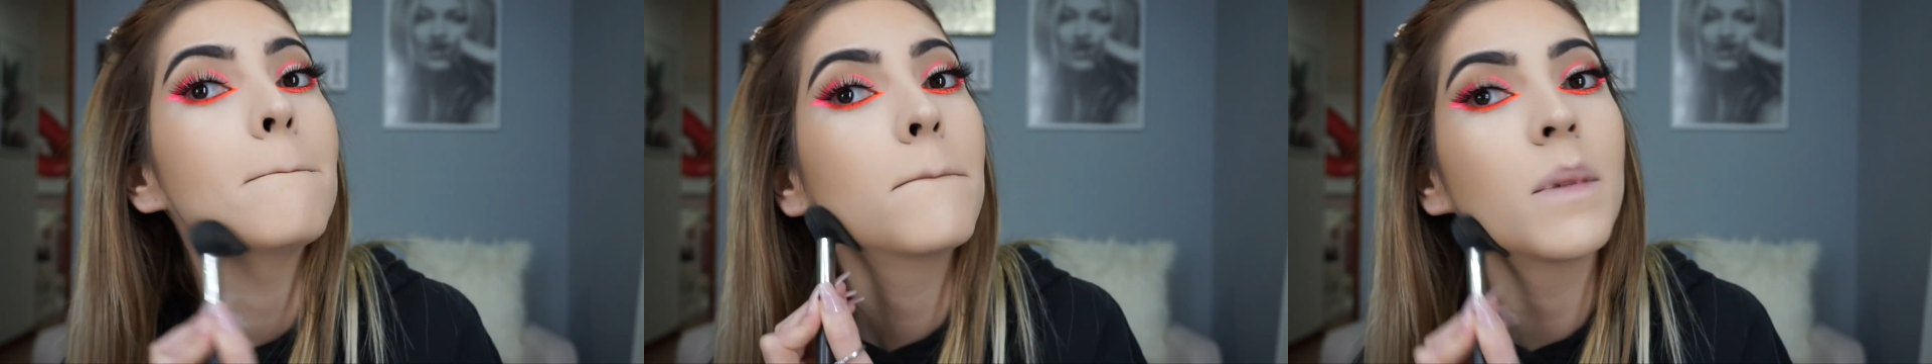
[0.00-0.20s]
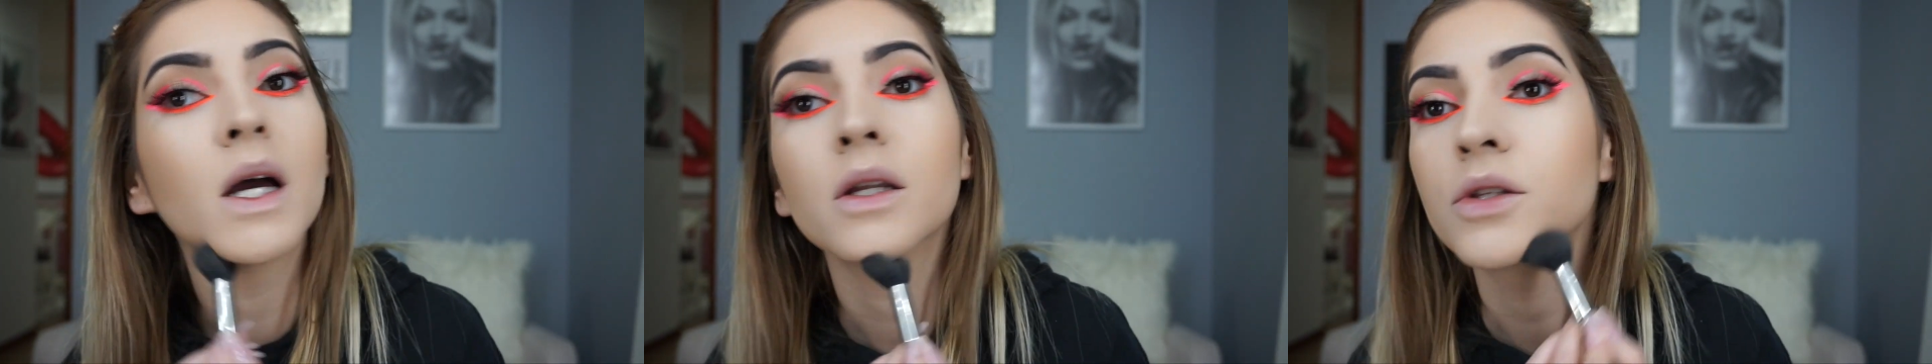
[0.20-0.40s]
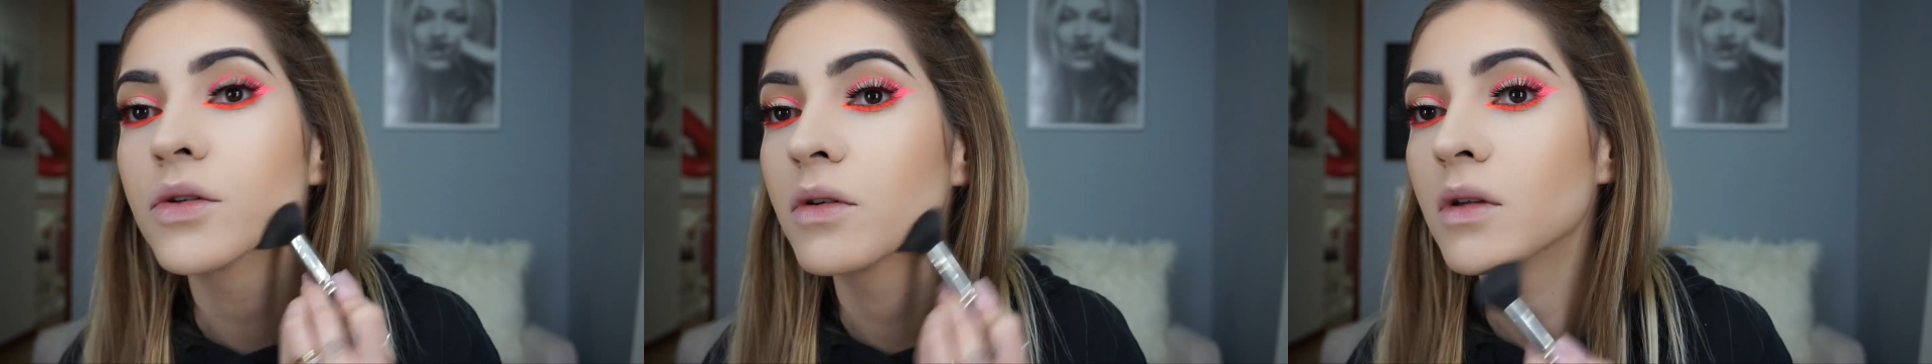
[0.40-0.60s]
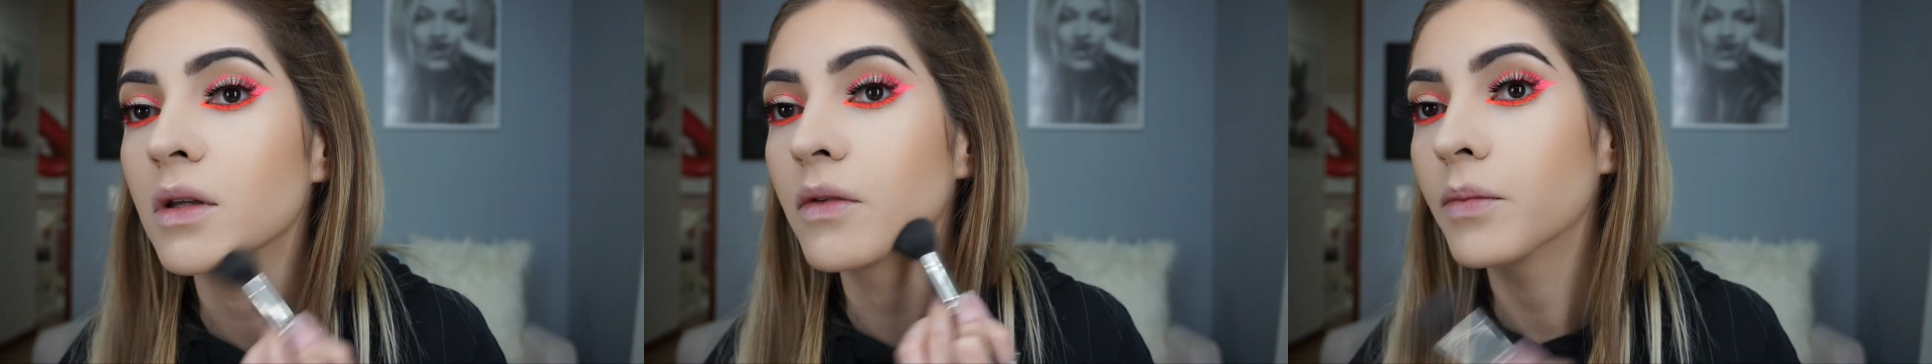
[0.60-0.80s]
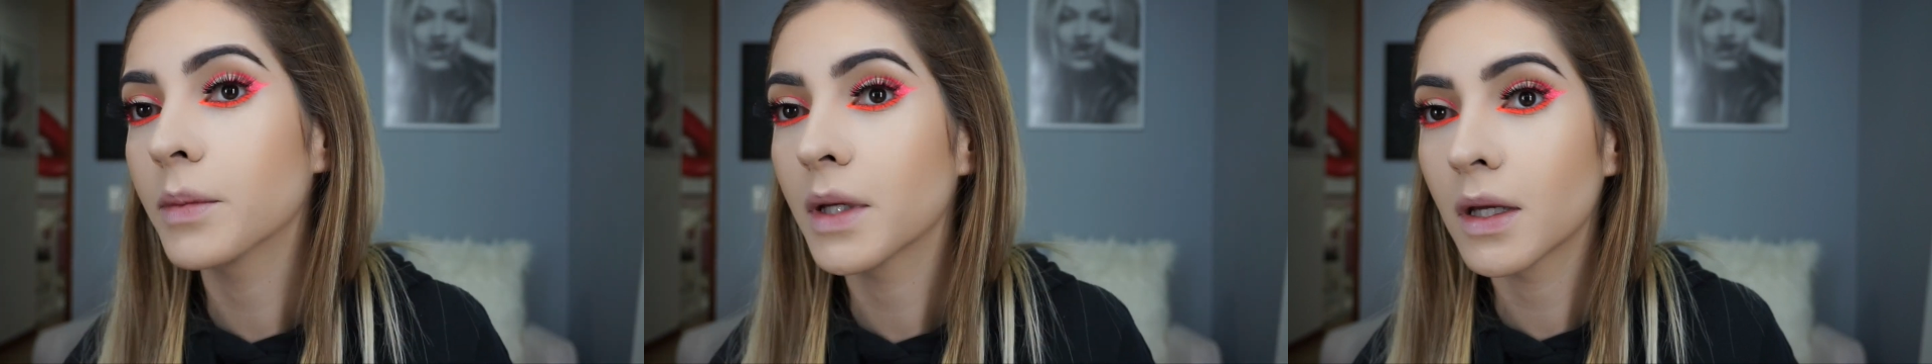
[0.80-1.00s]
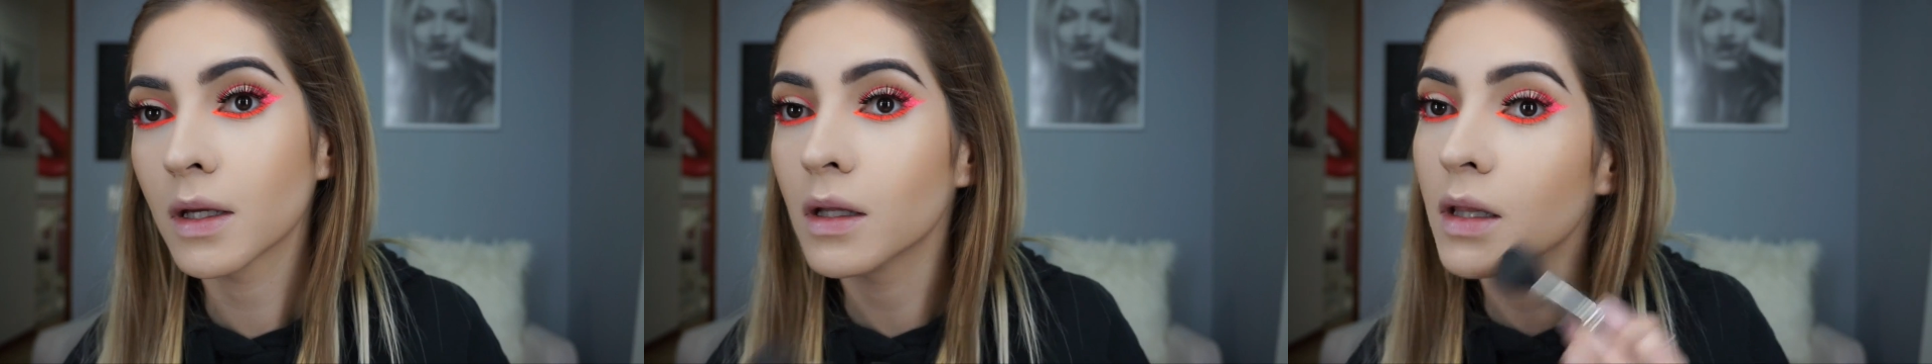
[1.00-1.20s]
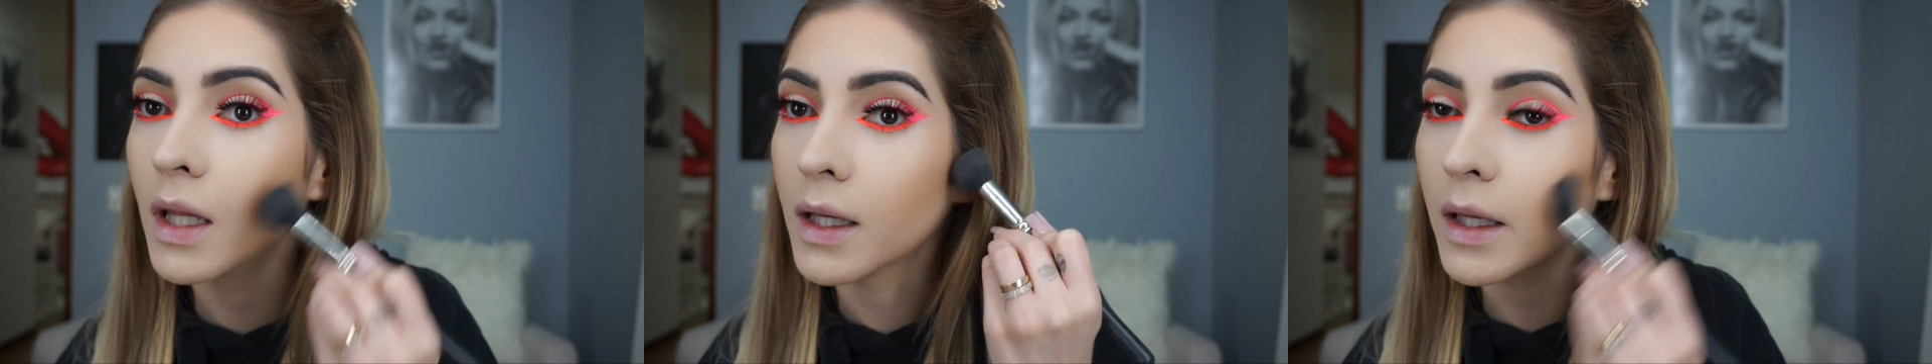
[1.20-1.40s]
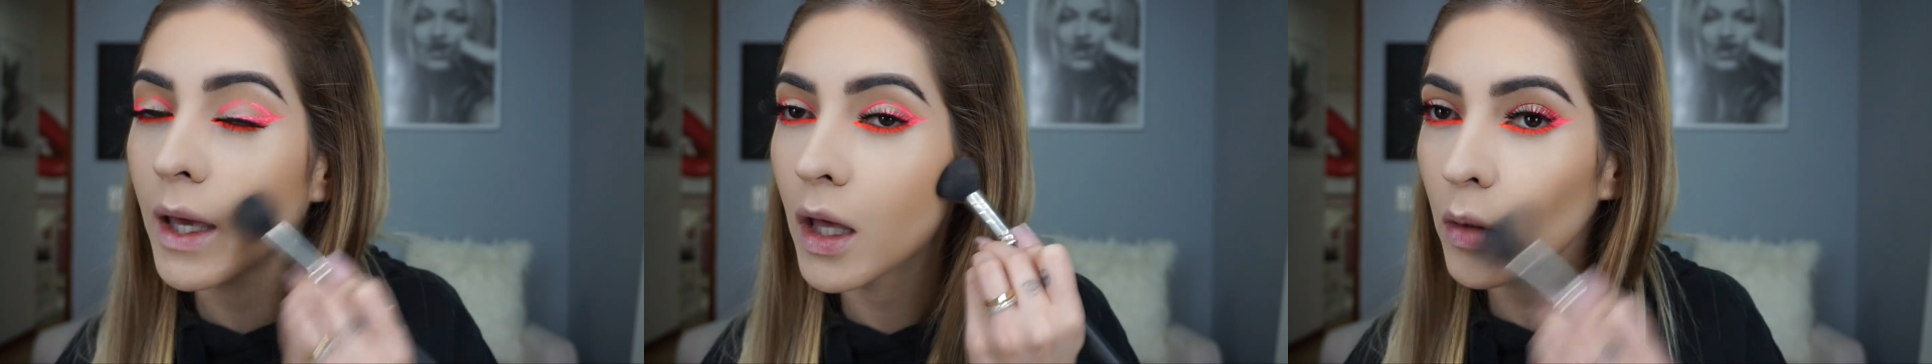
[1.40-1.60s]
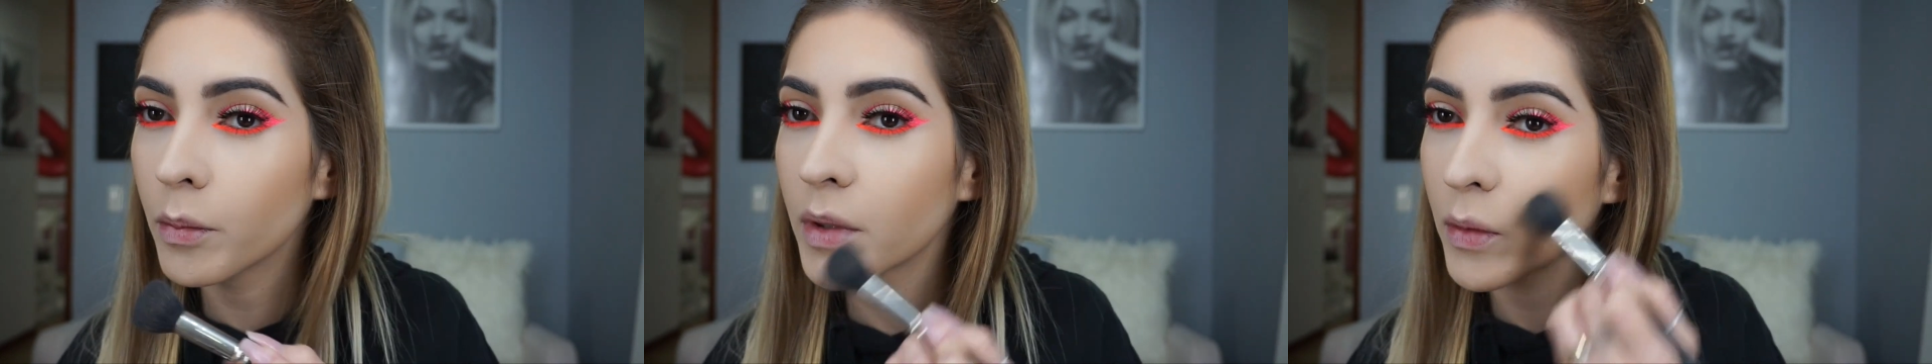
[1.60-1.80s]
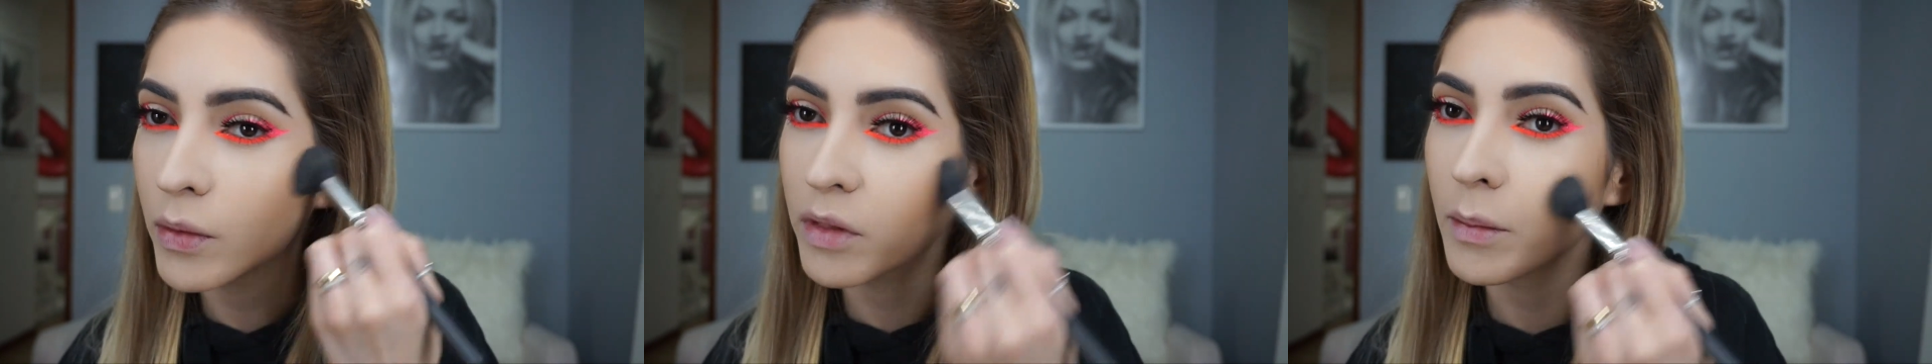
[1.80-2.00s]
but to give me like, help
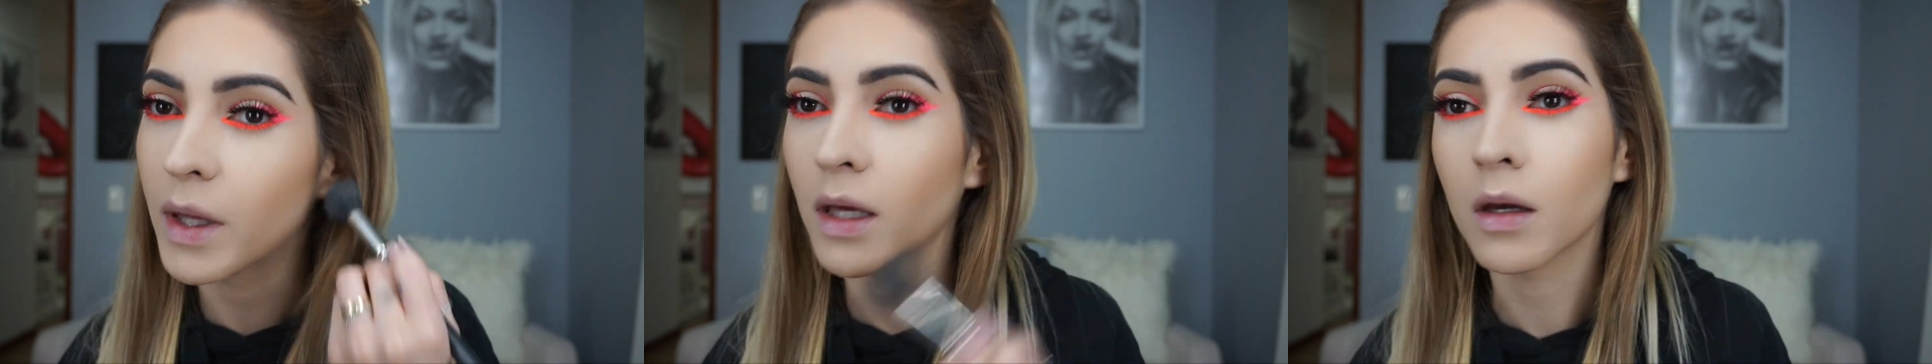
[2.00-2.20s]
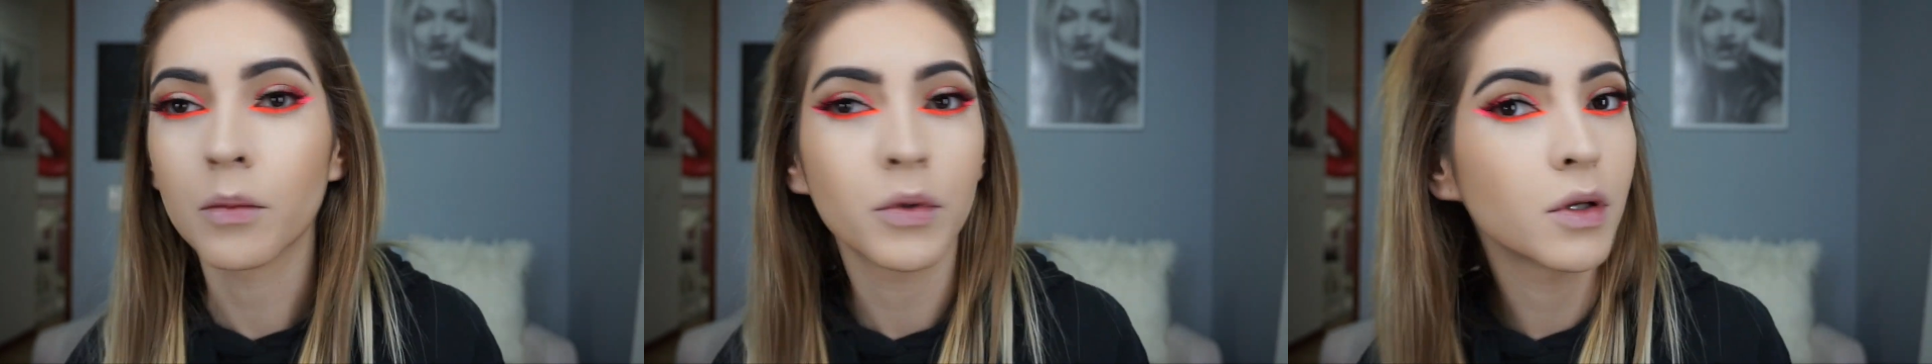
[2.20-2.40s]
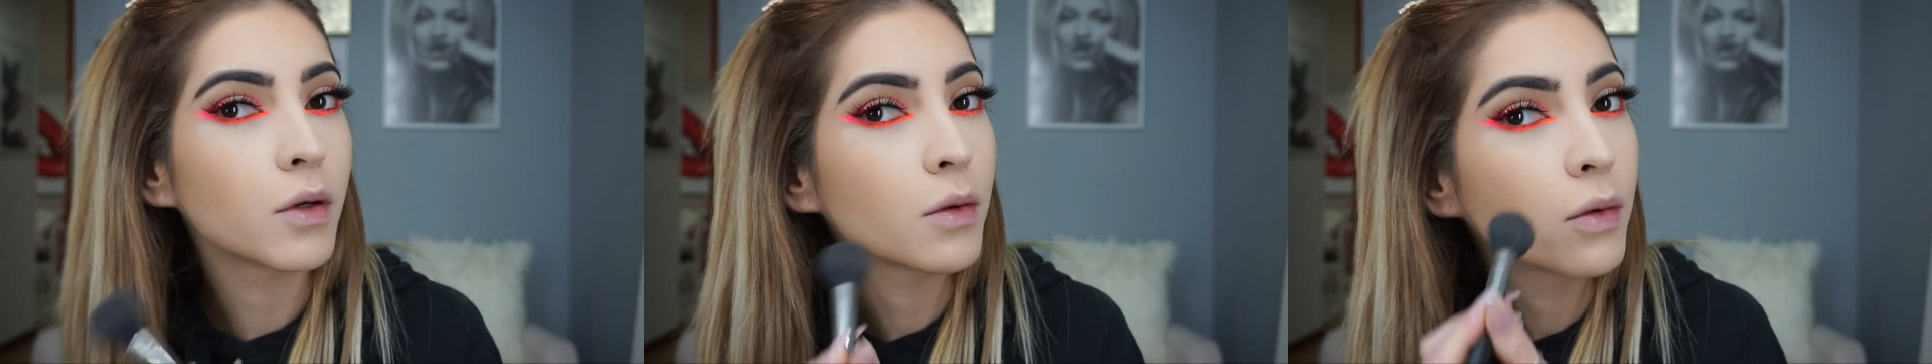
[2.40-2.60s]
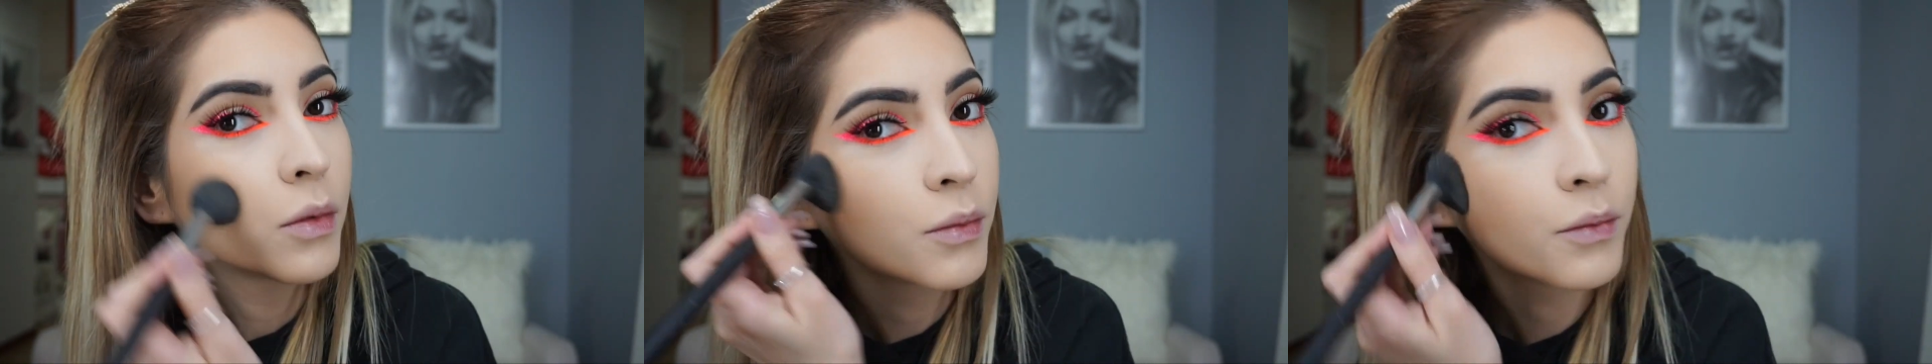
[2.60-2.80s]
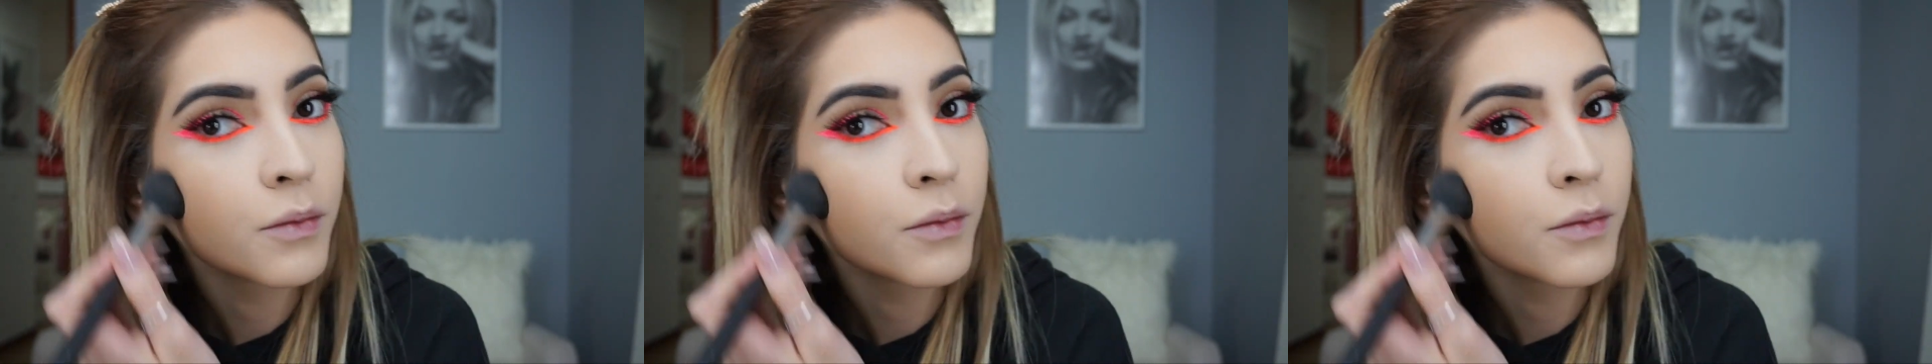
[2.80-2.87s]
me with makeup, you know.